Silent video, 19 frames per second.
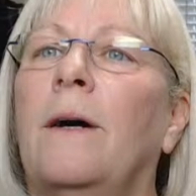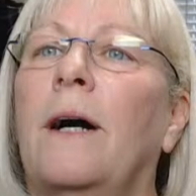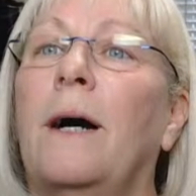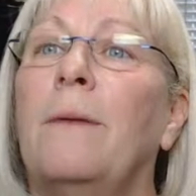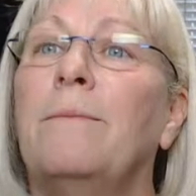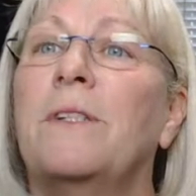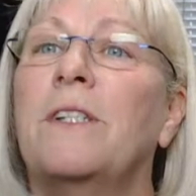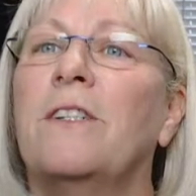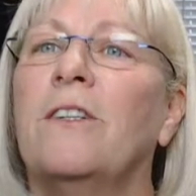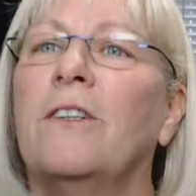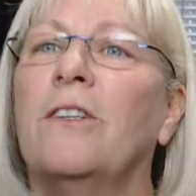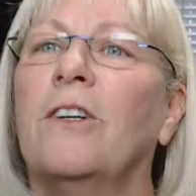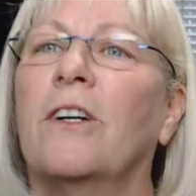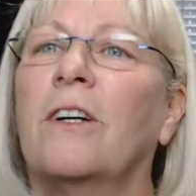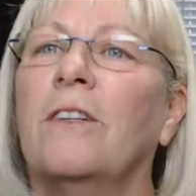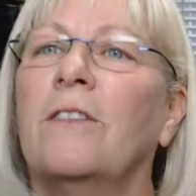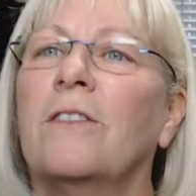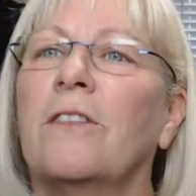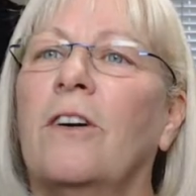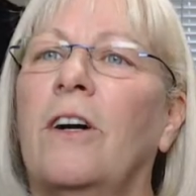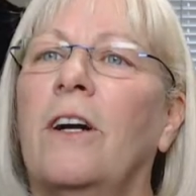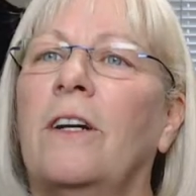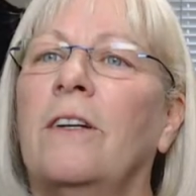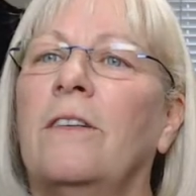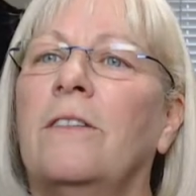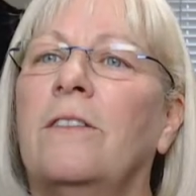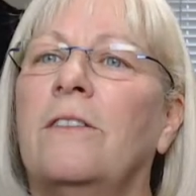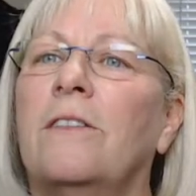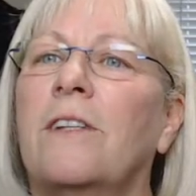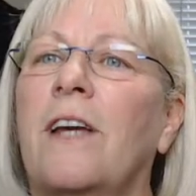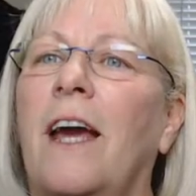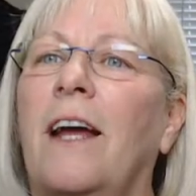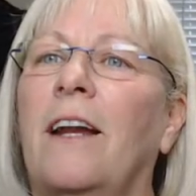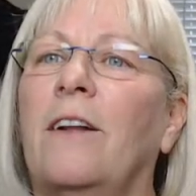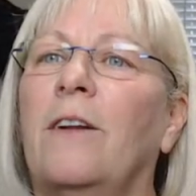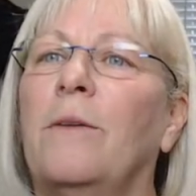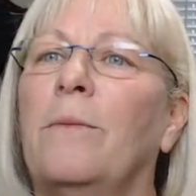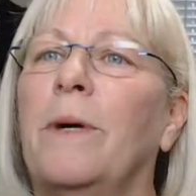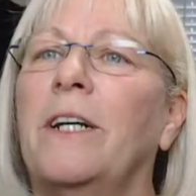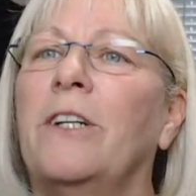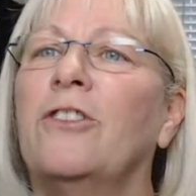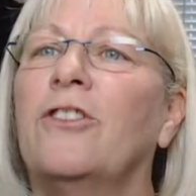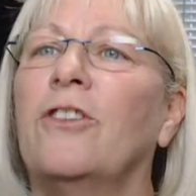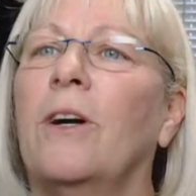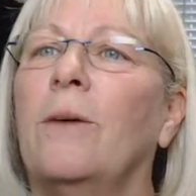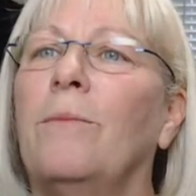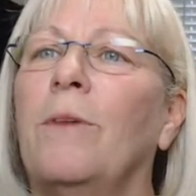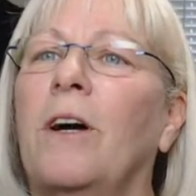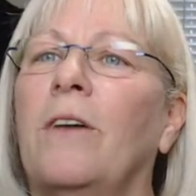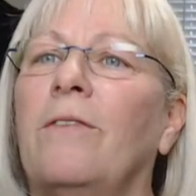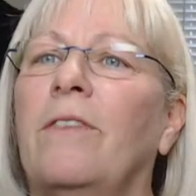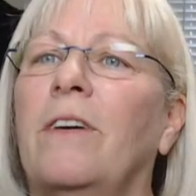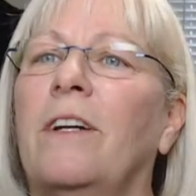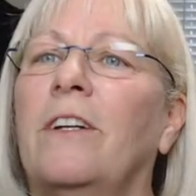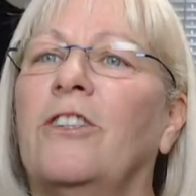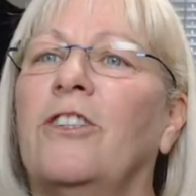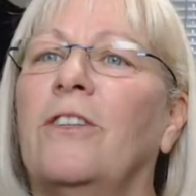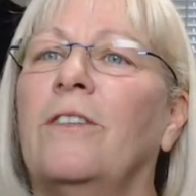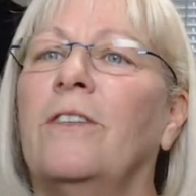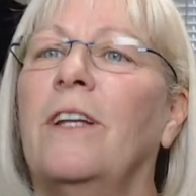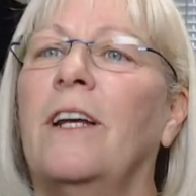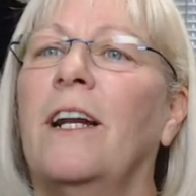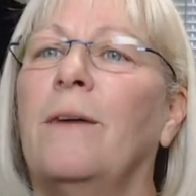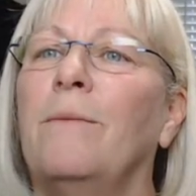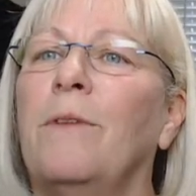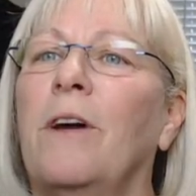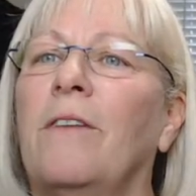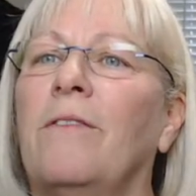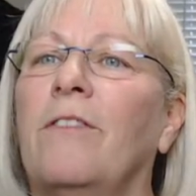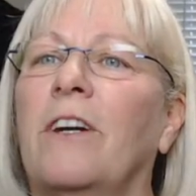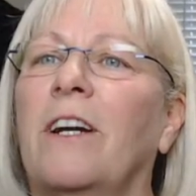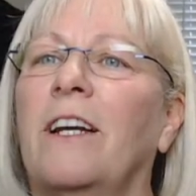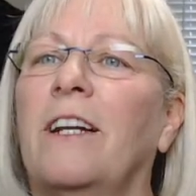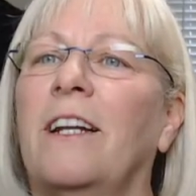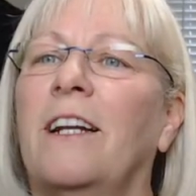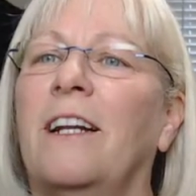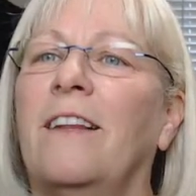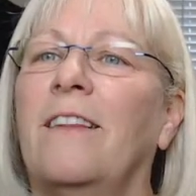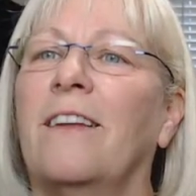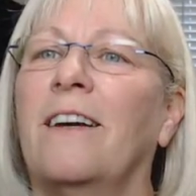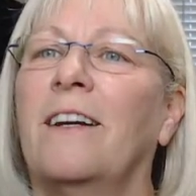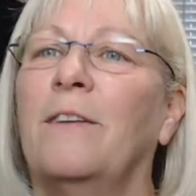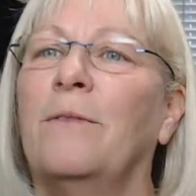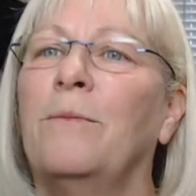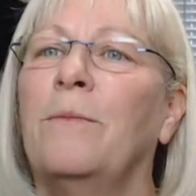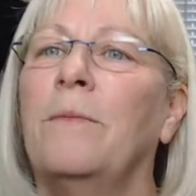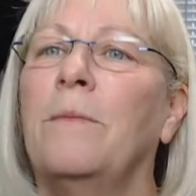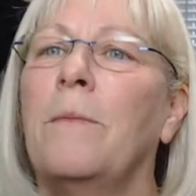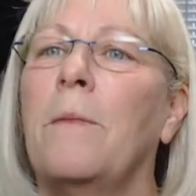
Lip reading: I'm still looking, sorry, scanning to make sure that I'm not forgetting anything.